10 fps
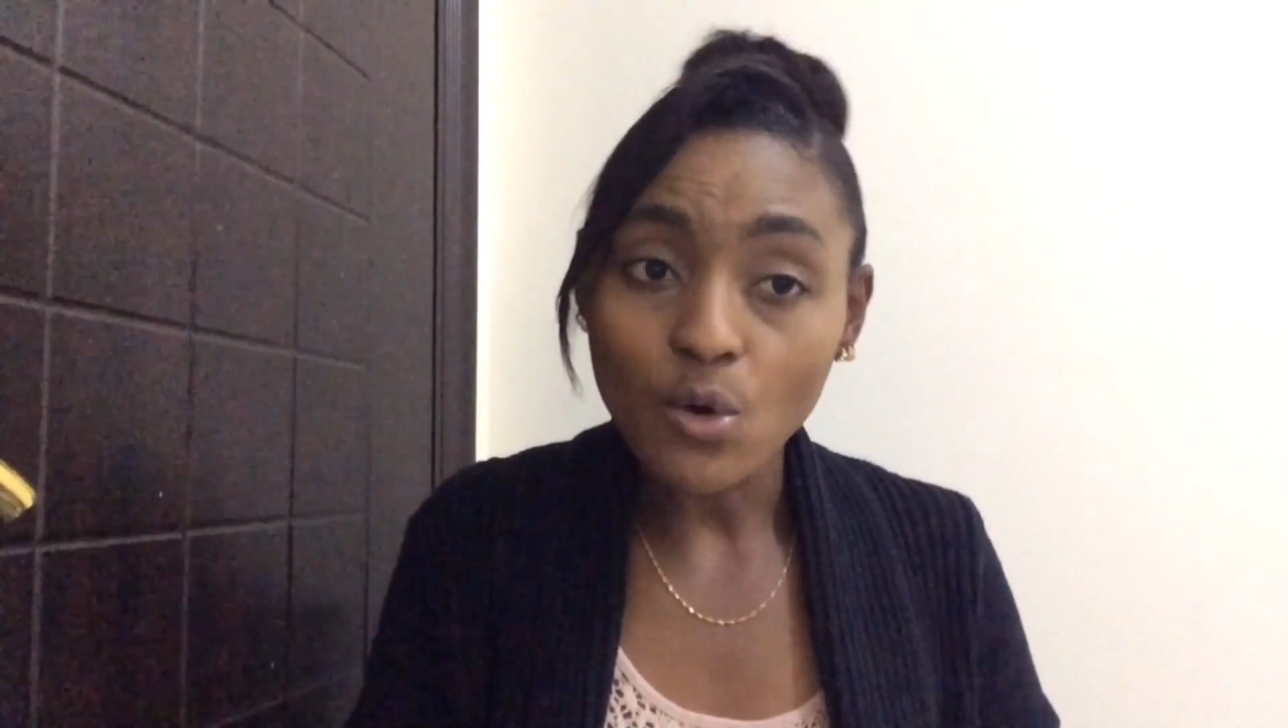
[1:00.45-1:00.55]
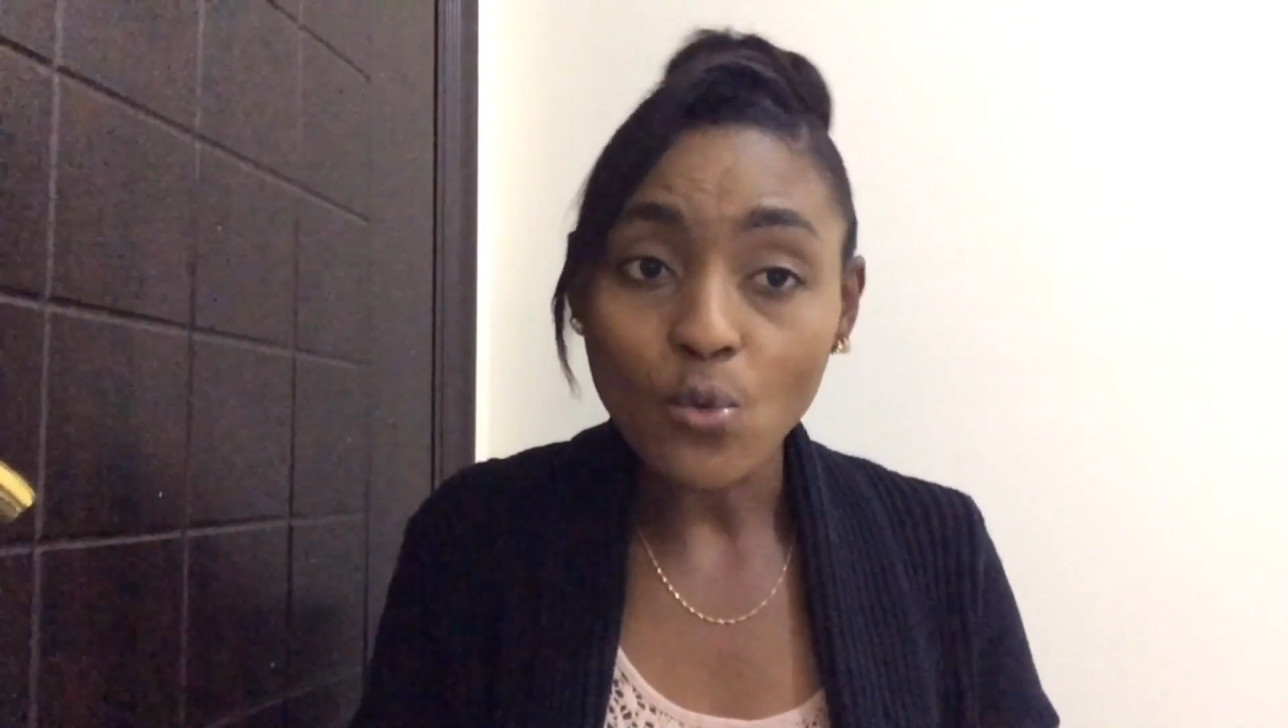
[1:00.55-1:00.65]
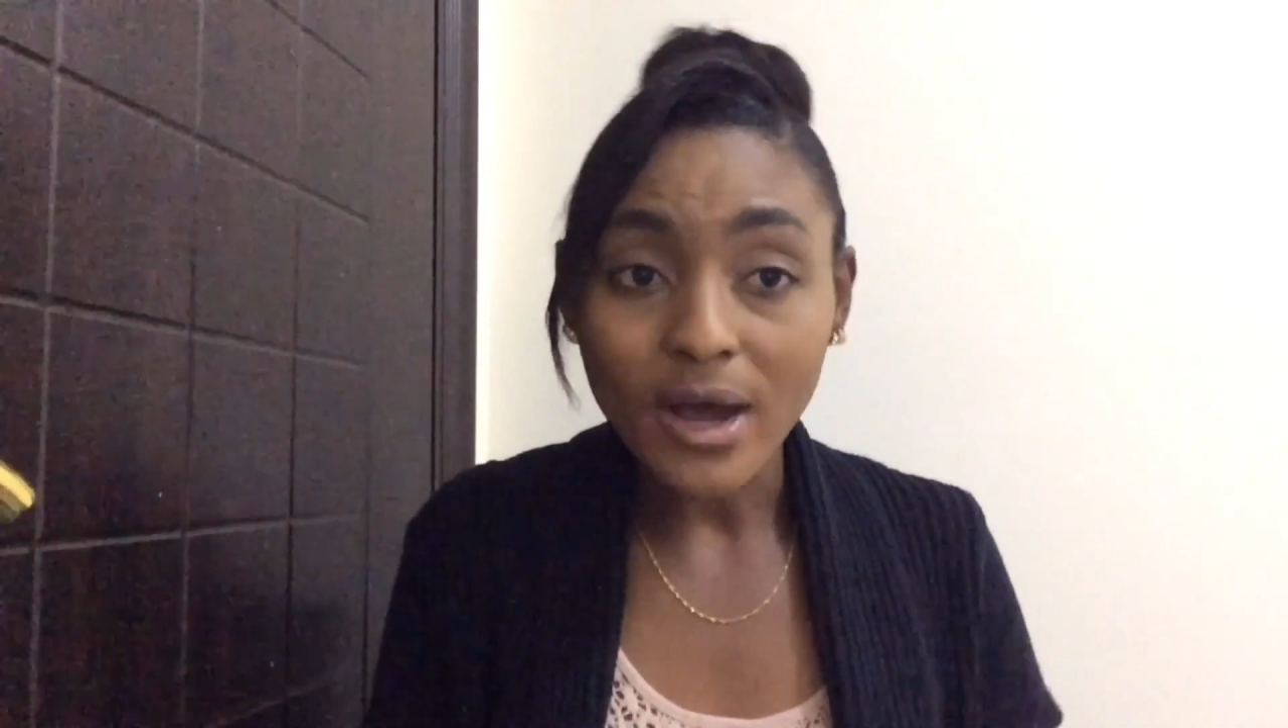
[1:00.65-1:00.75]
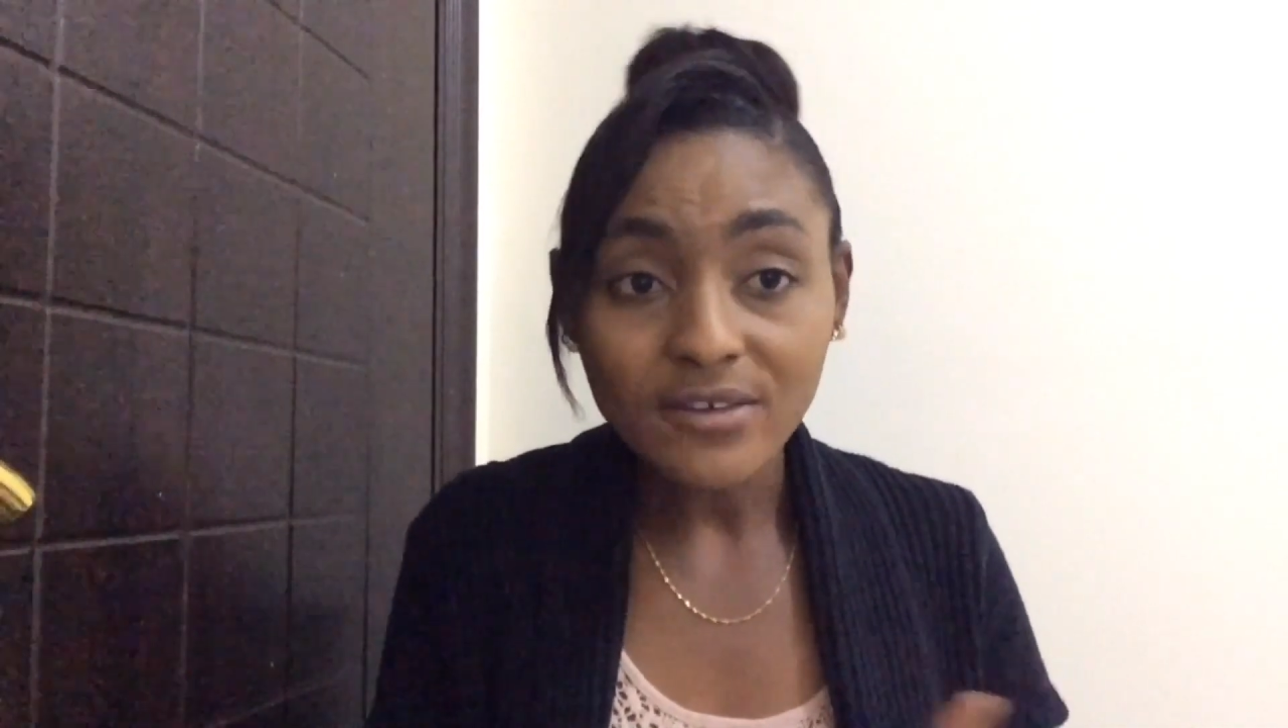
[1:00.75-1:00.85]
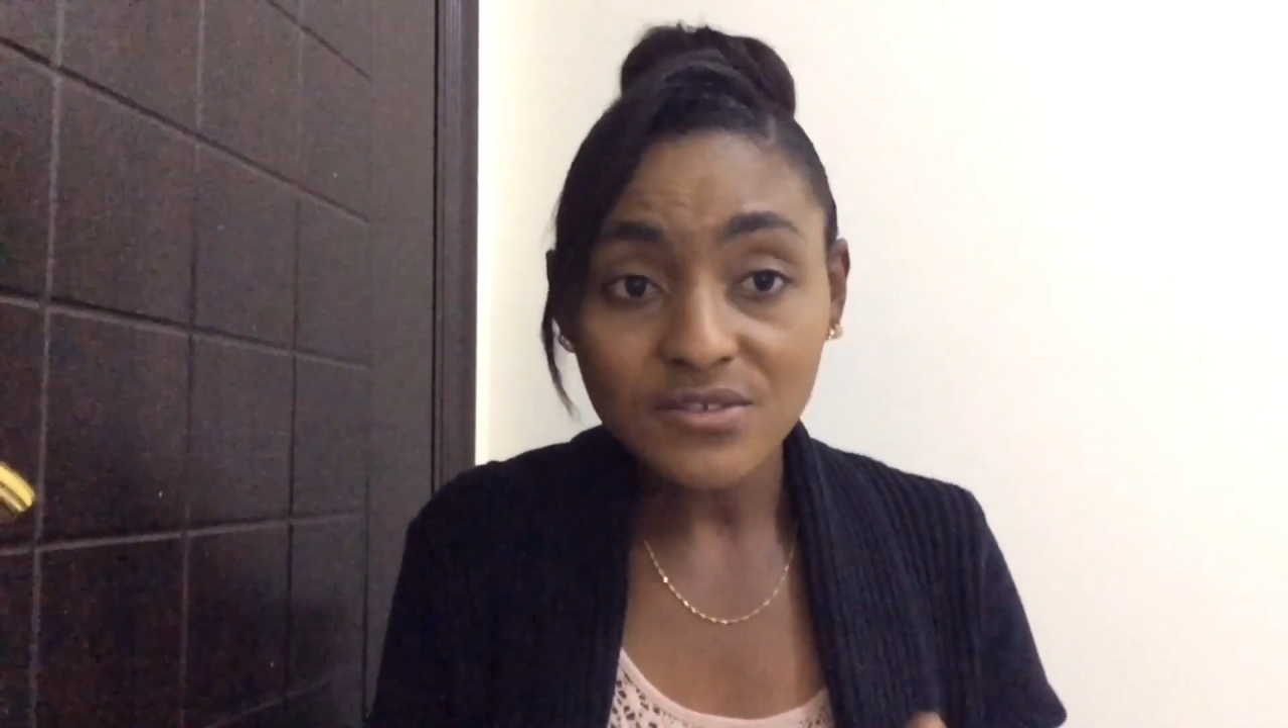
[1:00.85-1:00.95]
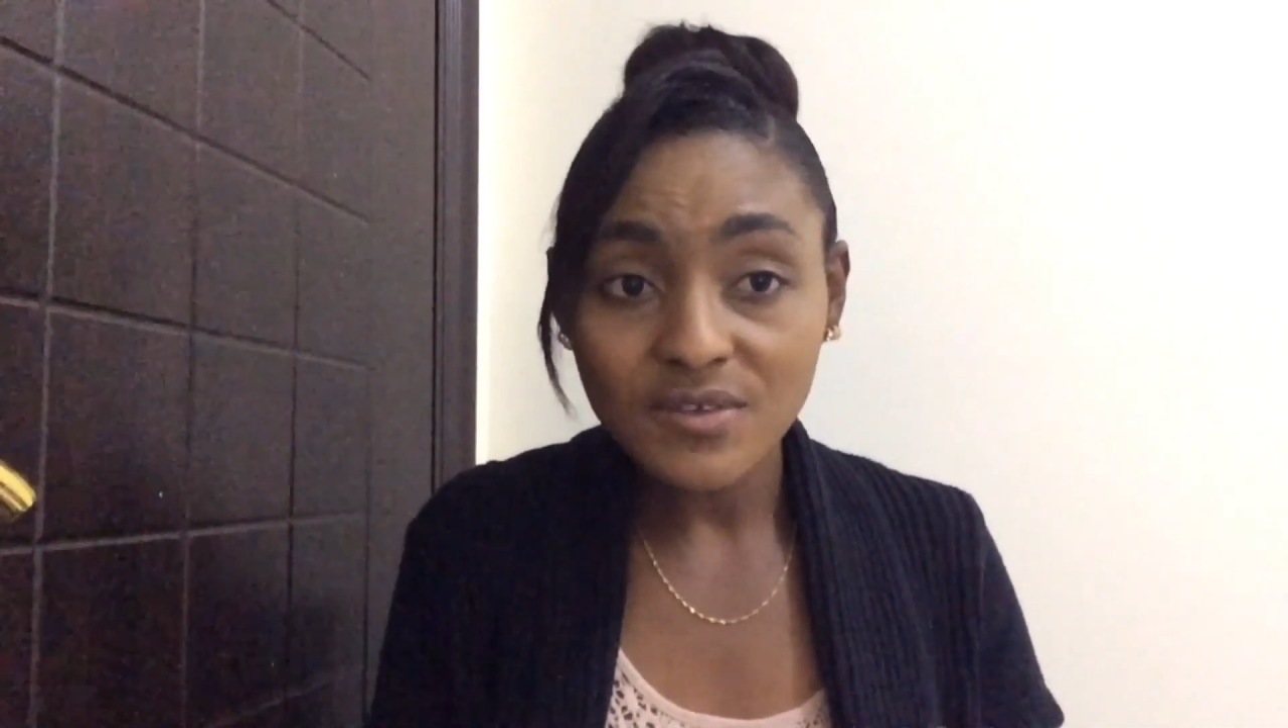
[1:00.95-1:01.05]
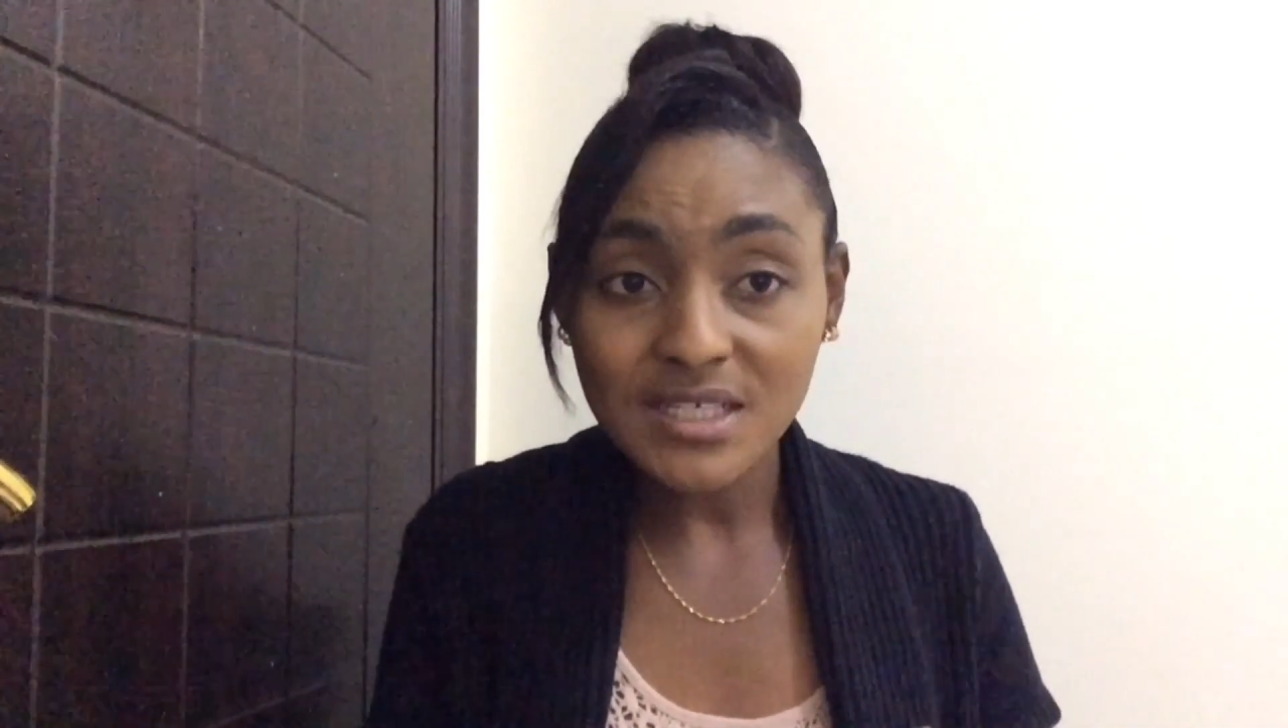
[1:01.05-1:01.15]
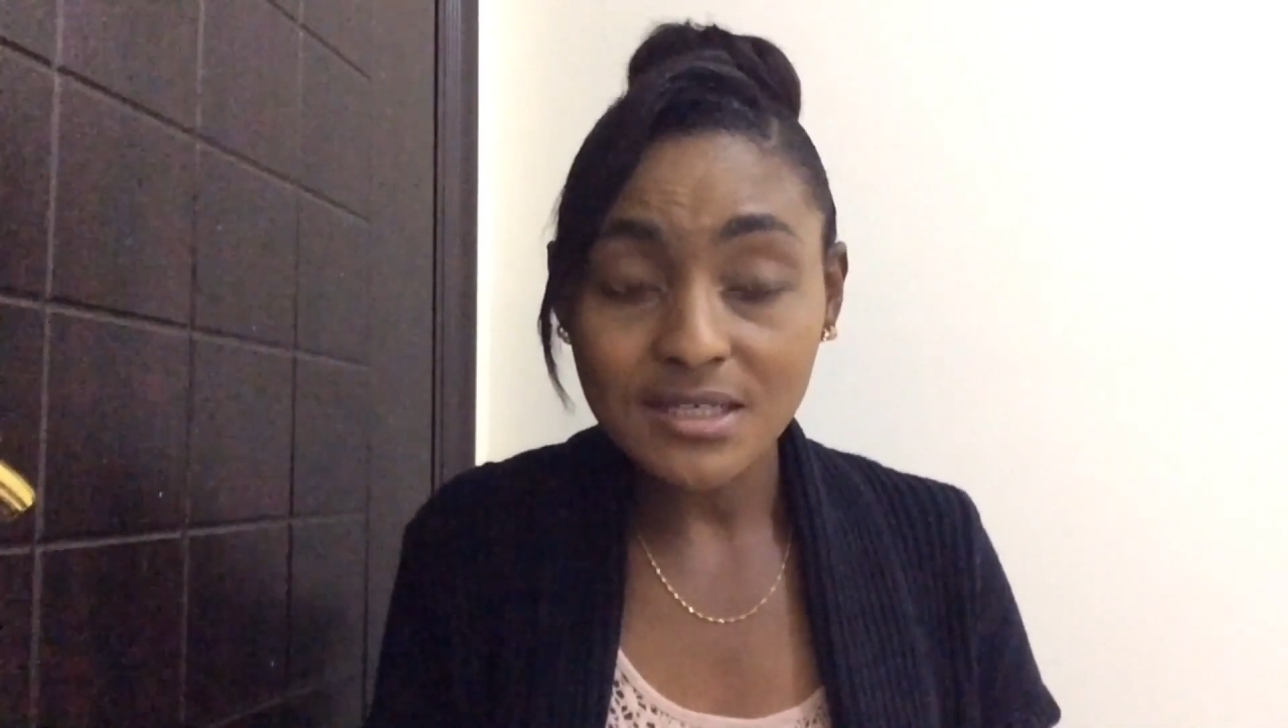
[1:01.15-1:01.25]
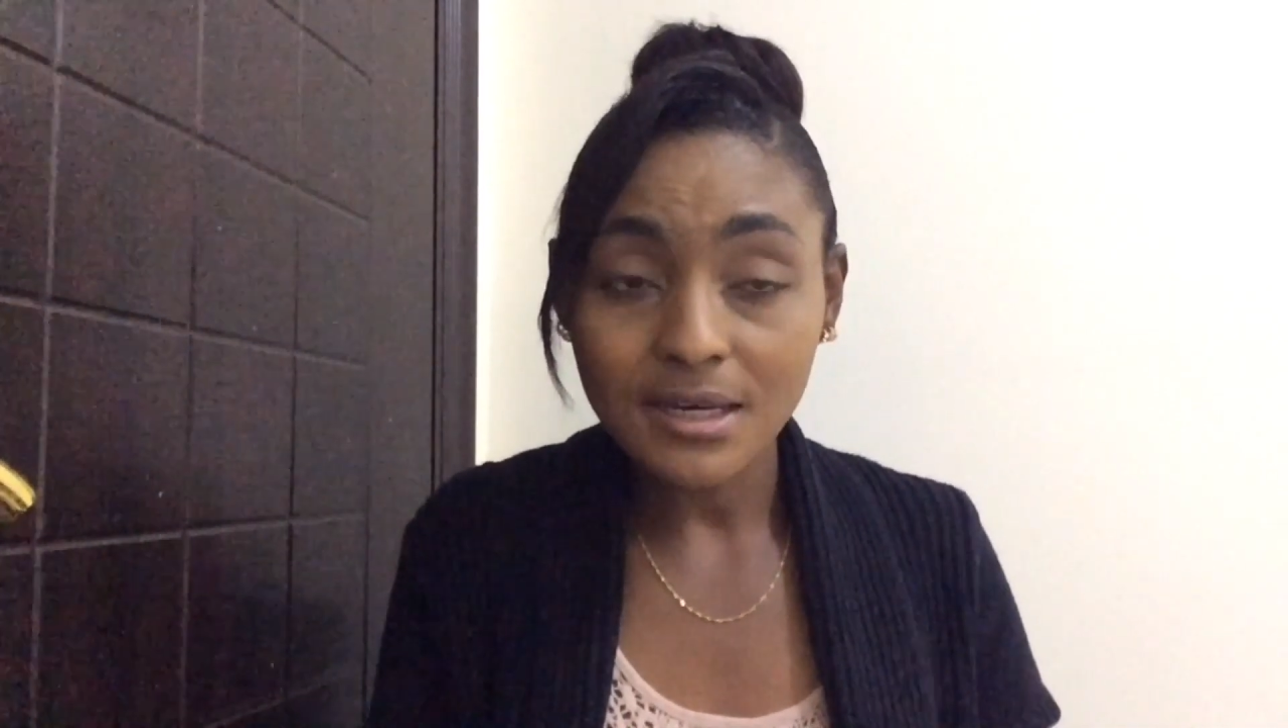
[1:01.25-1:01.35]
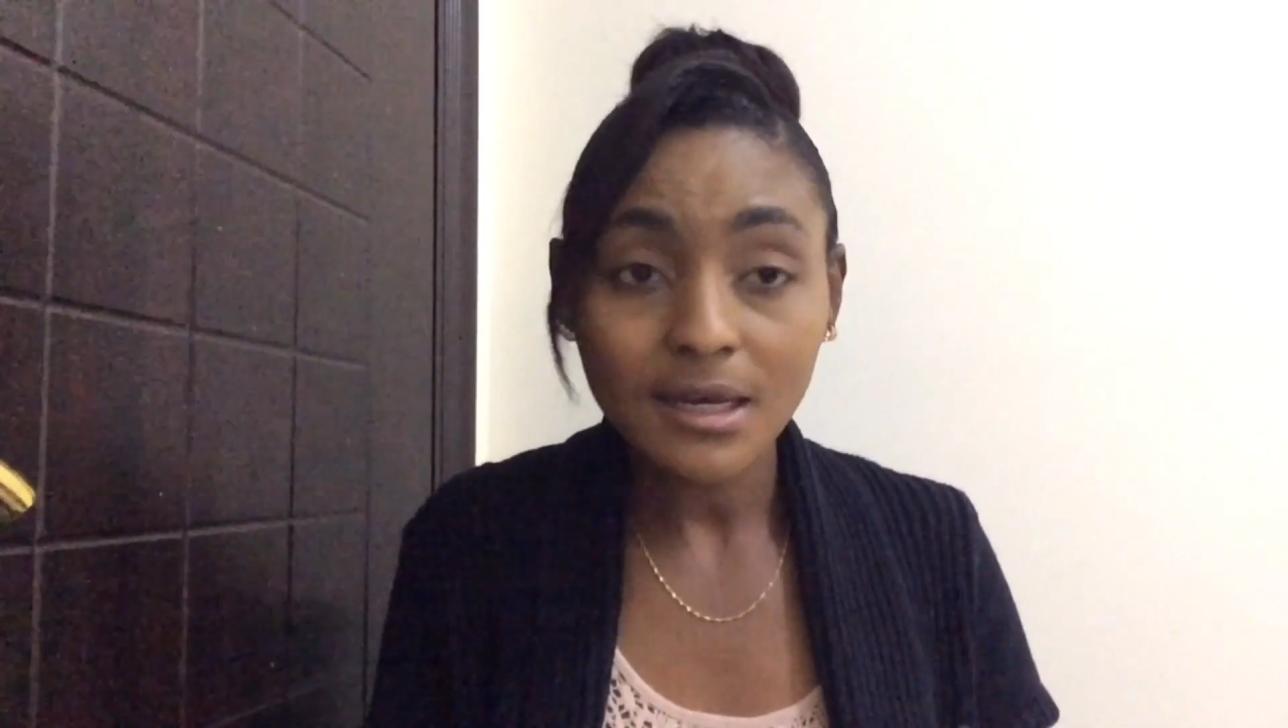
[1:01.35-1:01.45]
wife's
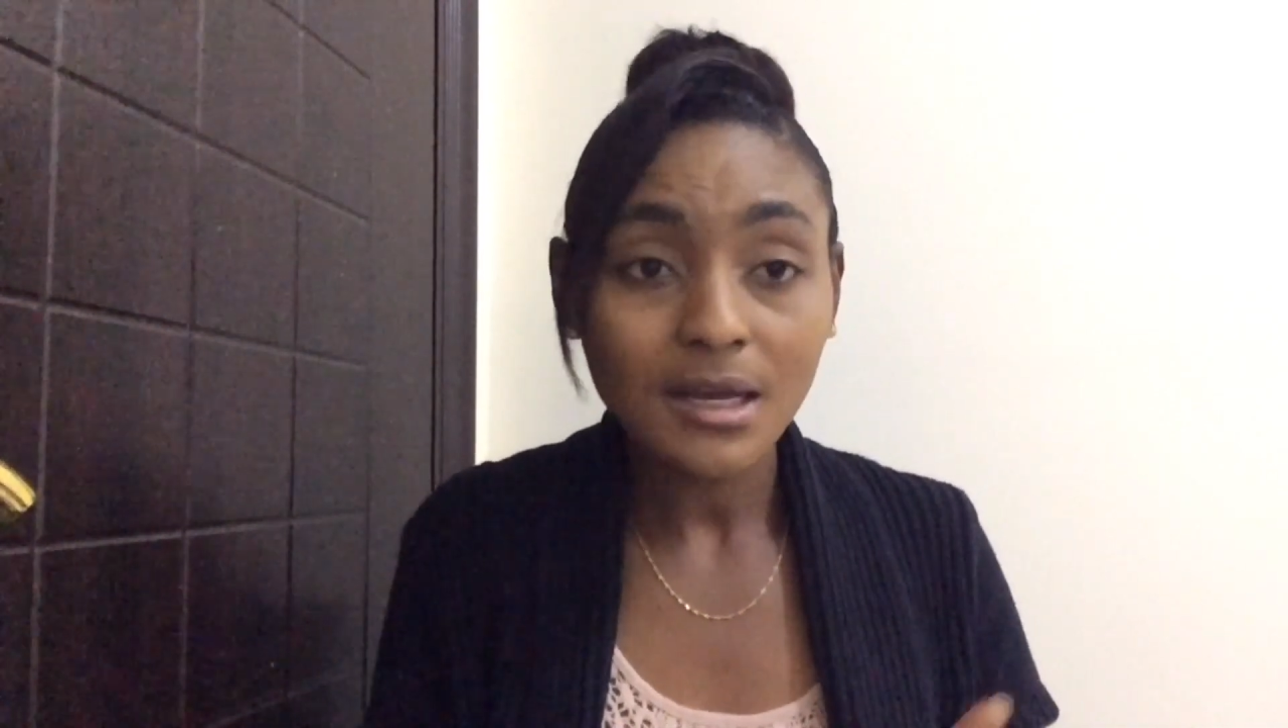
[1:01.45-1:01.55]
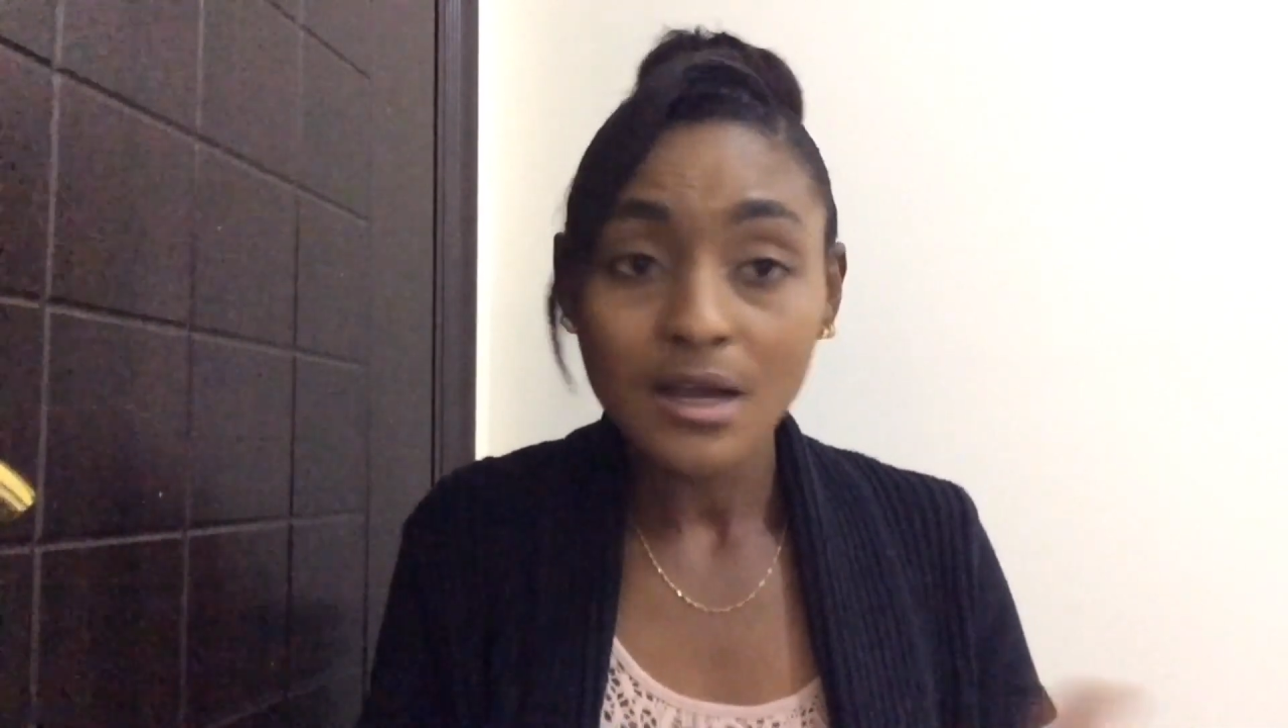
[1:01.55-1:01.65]
visa,